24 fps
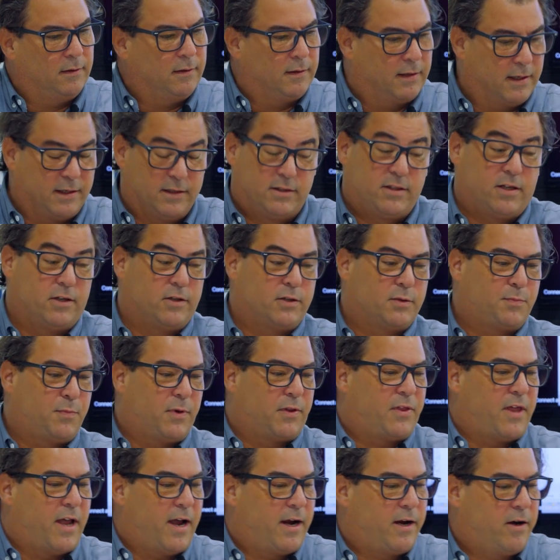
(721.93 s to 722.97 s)
This is
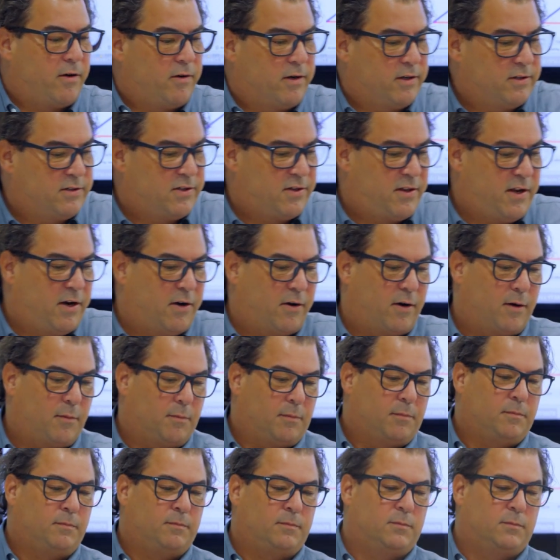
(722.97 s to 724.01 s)
Pythagorean's theorem.